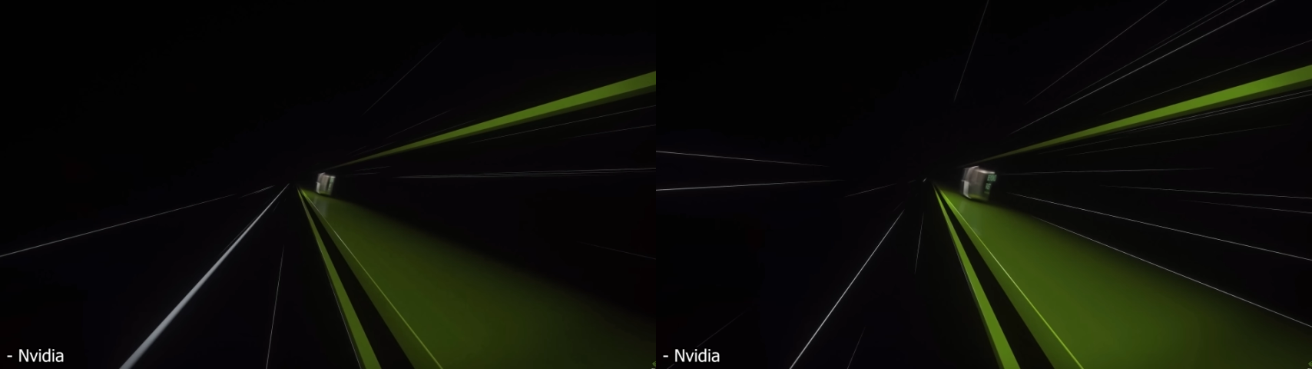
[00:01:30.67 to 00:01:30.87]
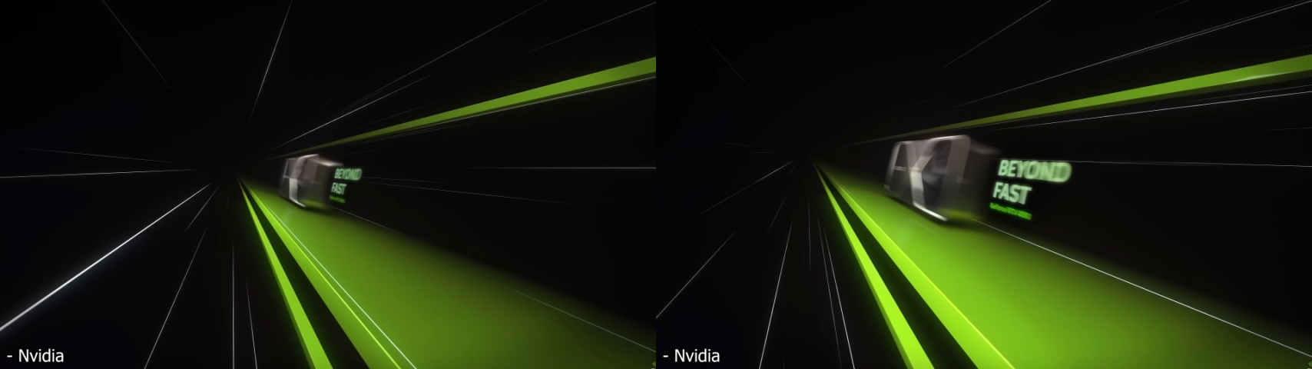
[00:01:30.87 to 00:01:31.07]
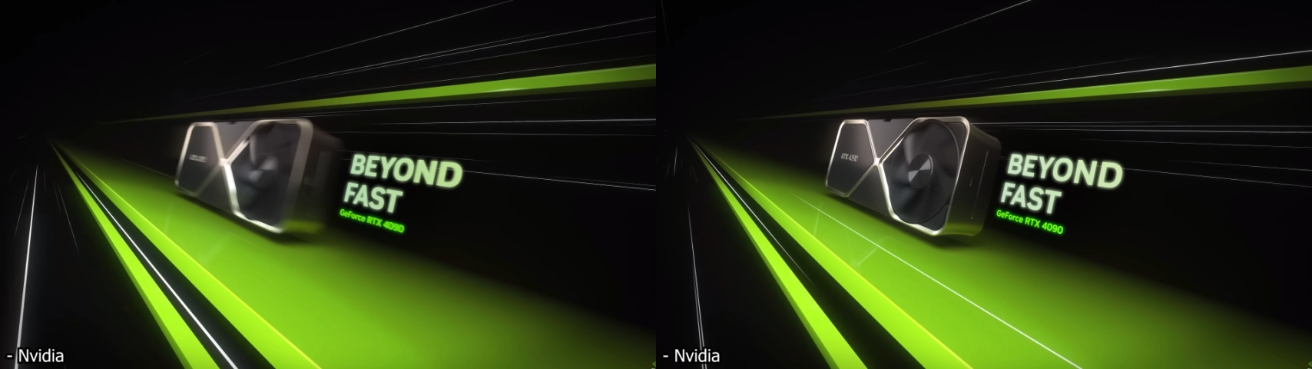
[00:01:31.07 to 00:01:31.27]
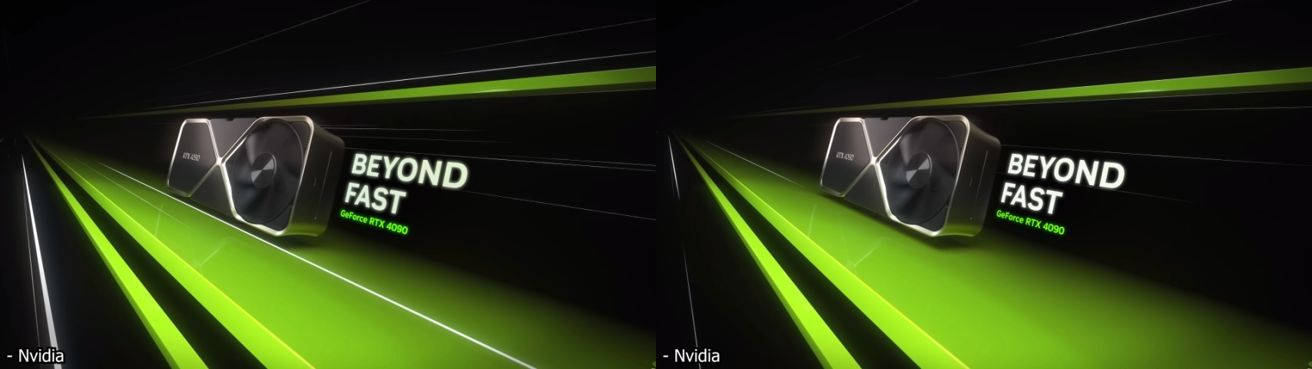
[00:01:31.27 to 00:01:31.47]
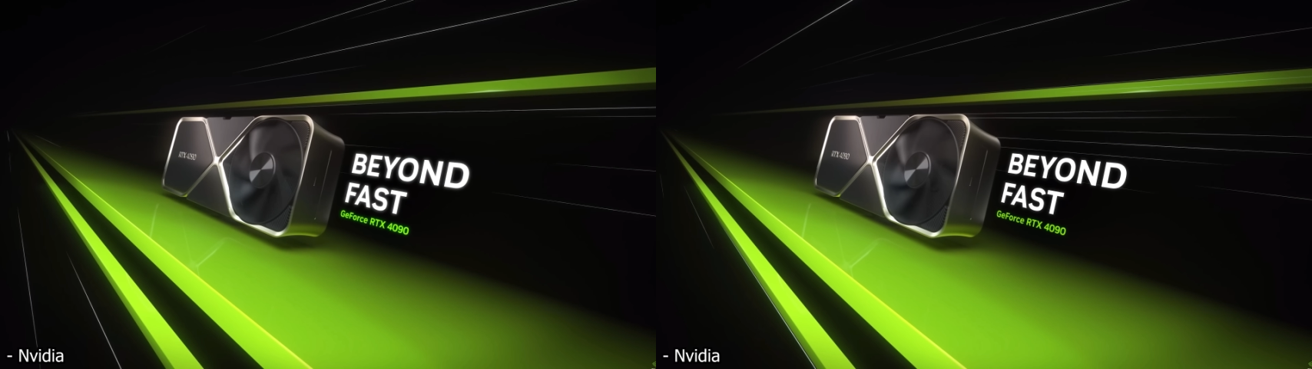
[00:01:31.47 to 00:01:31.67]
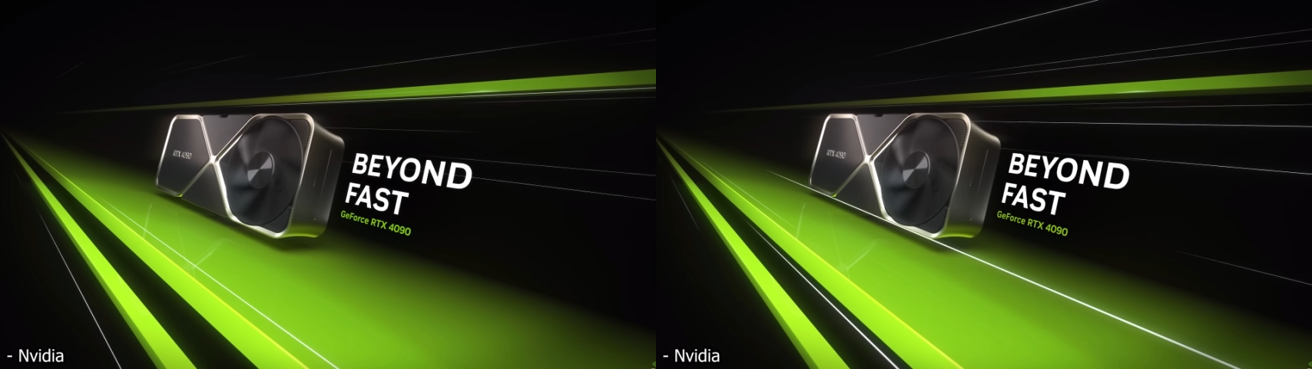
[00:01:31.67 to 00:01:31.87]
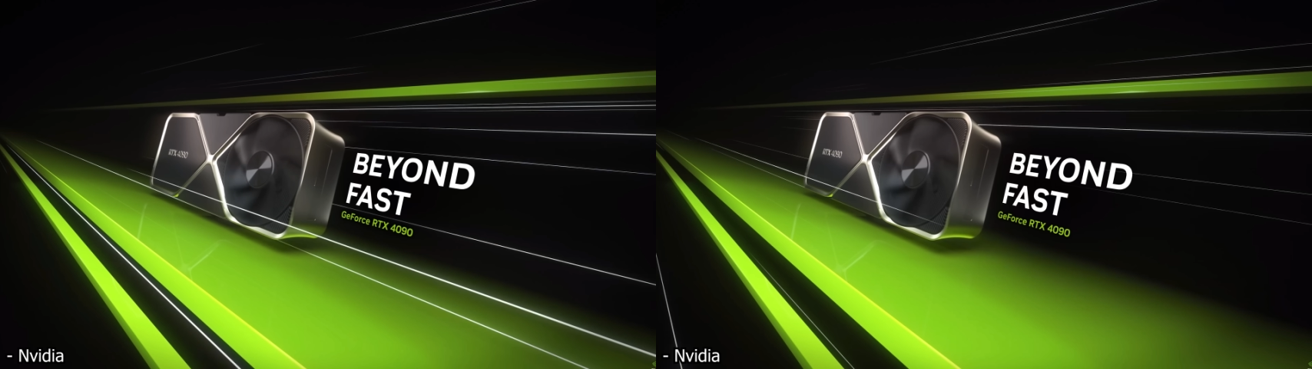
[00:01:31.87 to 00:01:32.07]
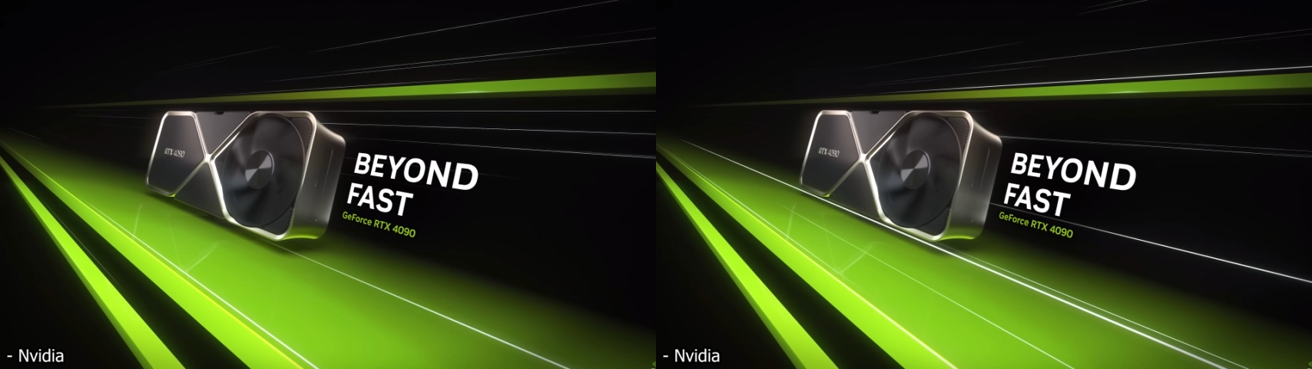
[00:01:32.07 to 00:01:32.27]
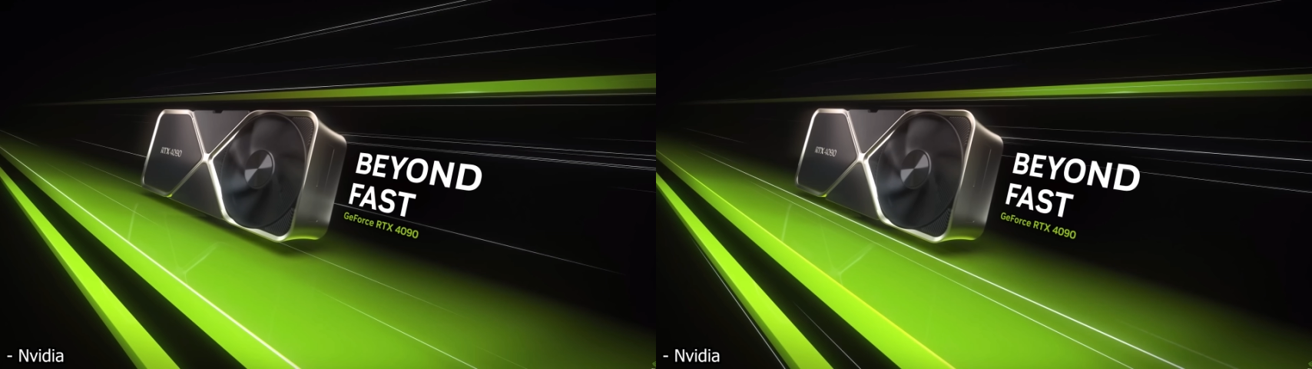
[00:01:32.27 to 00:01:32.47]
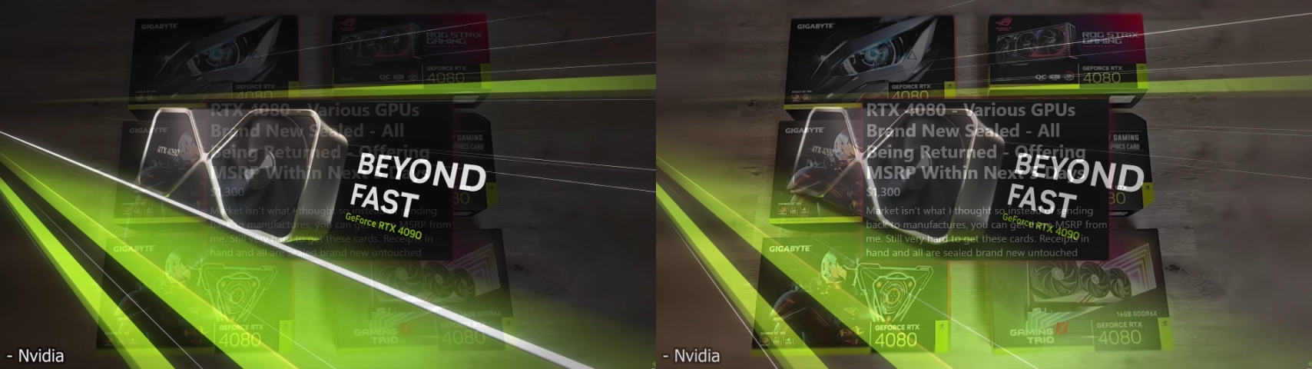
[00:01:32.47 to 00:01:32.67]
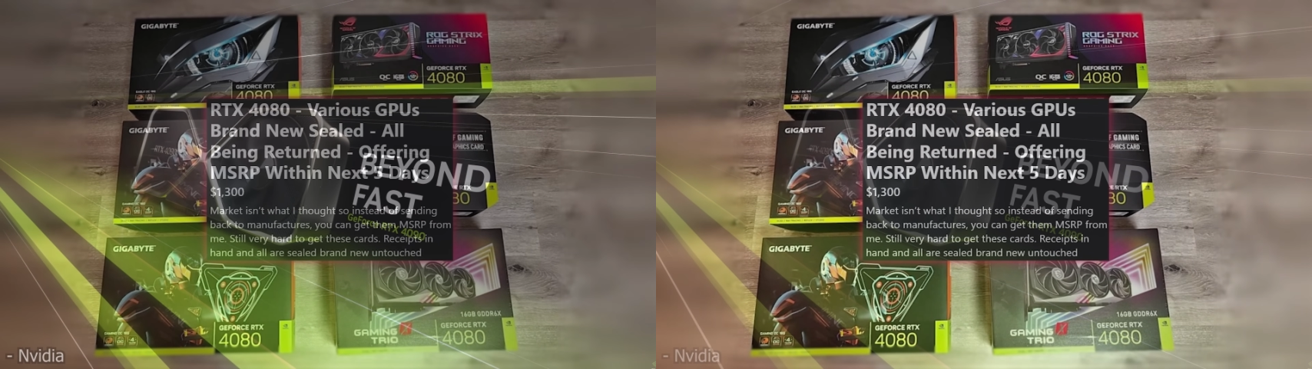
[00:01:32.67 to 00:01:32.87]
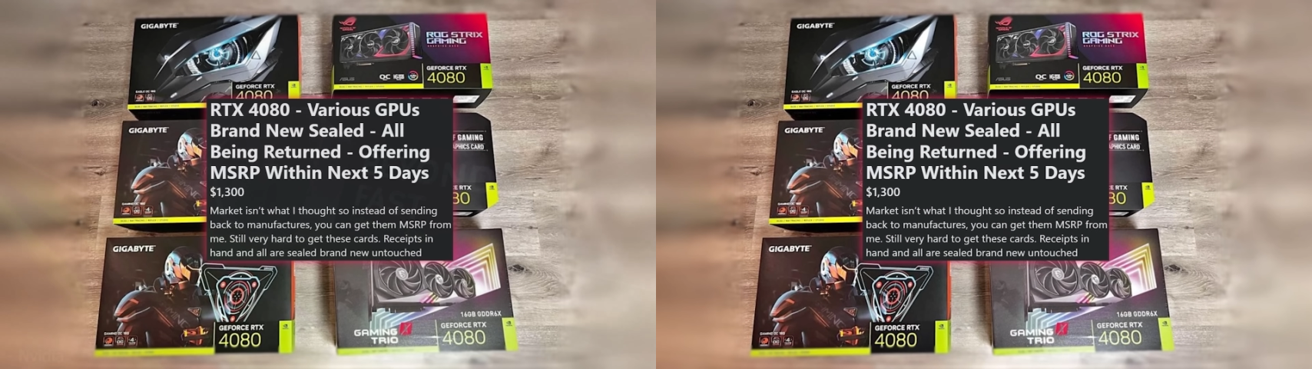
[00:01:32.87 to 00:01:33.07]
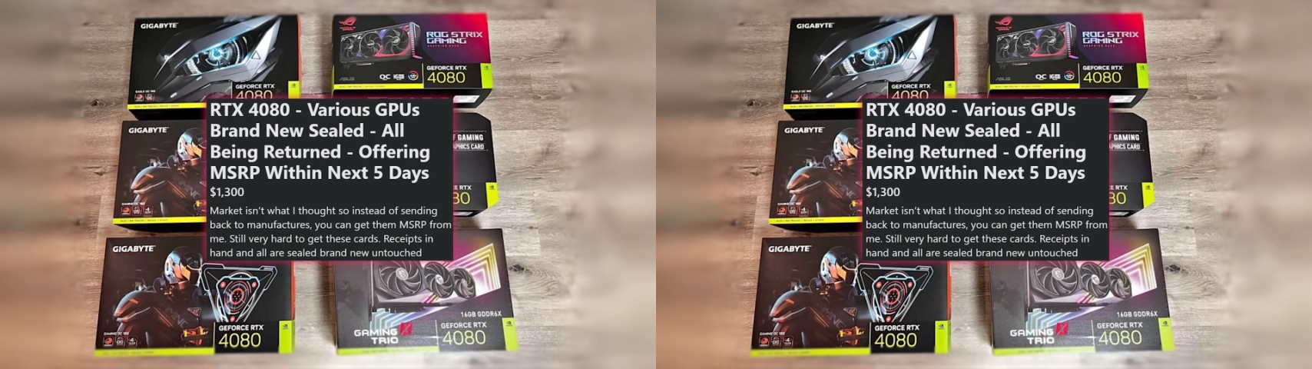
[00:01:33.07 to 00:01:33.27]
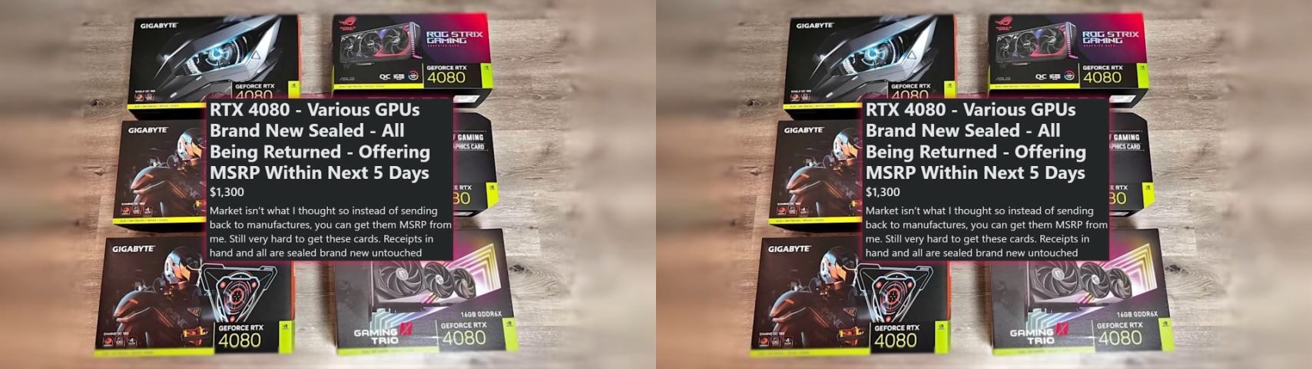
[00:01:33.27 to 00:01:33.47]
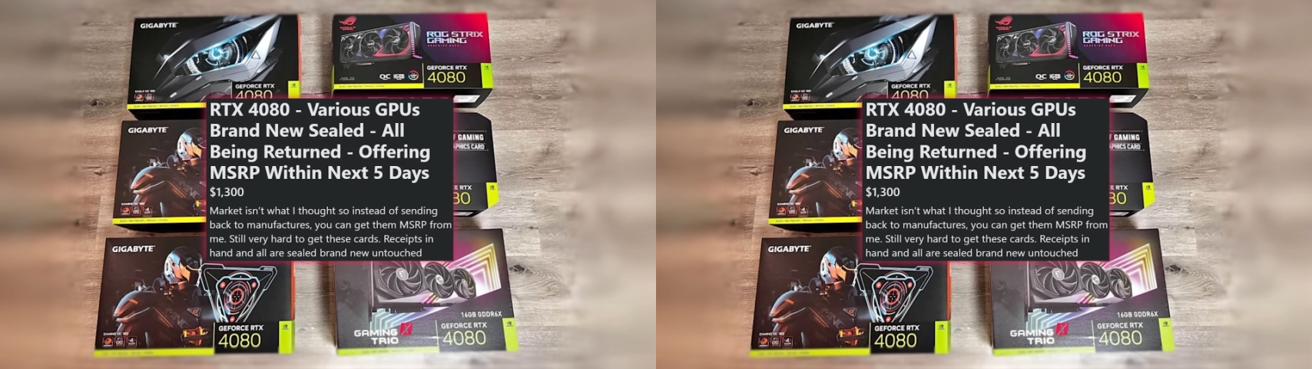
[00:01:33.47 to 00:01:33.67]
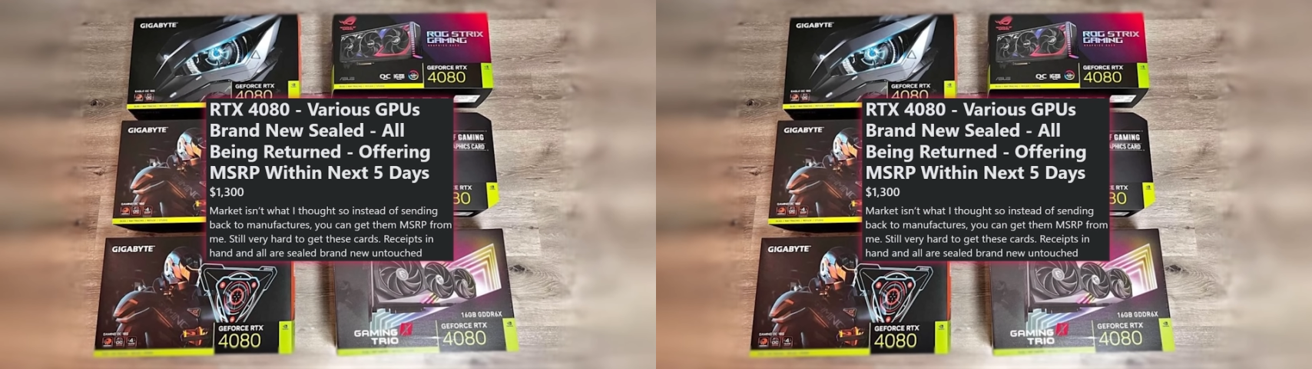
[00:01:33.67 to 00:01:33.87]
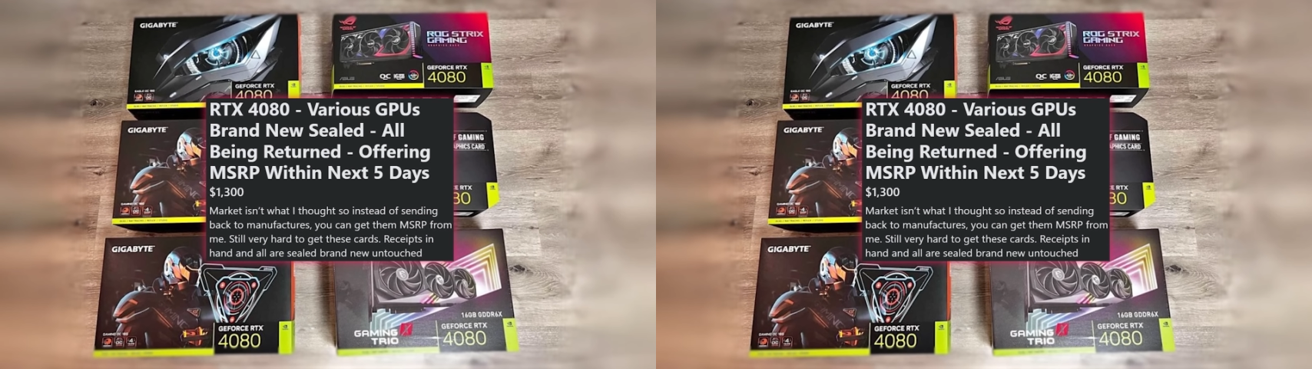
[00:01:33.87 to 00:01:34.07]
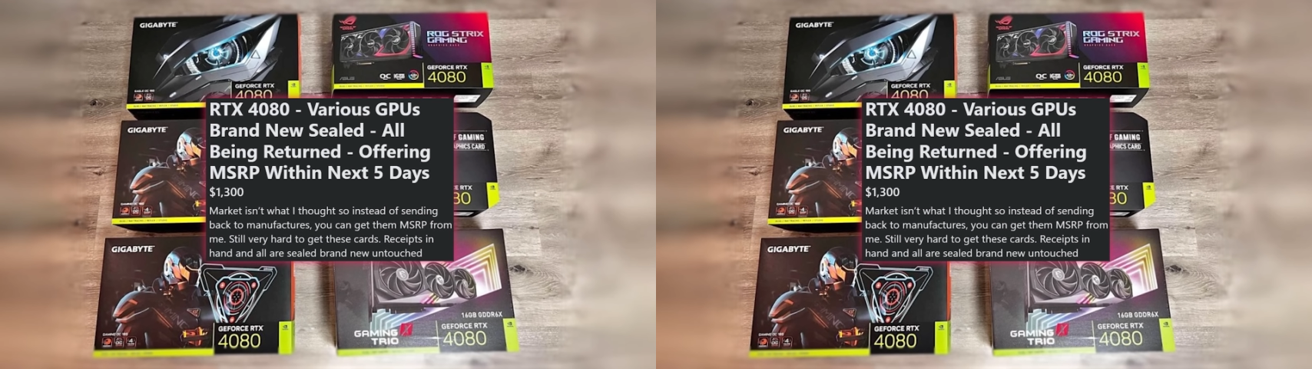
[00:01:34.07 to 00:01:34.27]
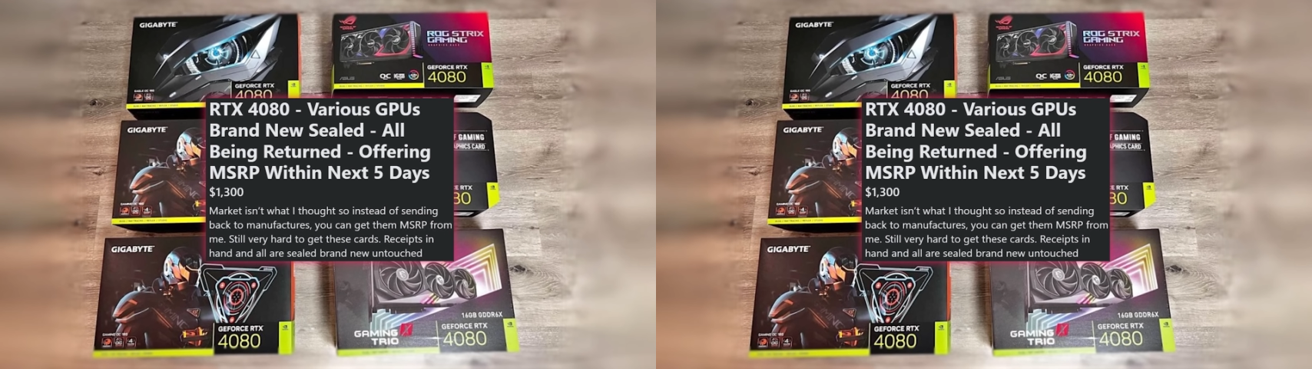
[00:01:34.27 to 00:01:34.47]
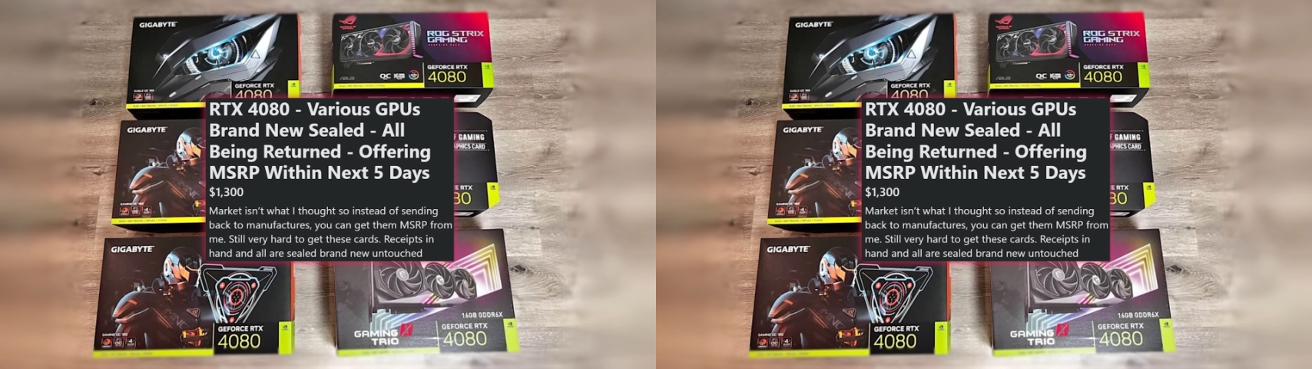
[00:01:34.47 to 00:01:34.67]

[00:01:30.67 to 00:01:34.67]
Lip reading: No face is visible, so there are no lips to read.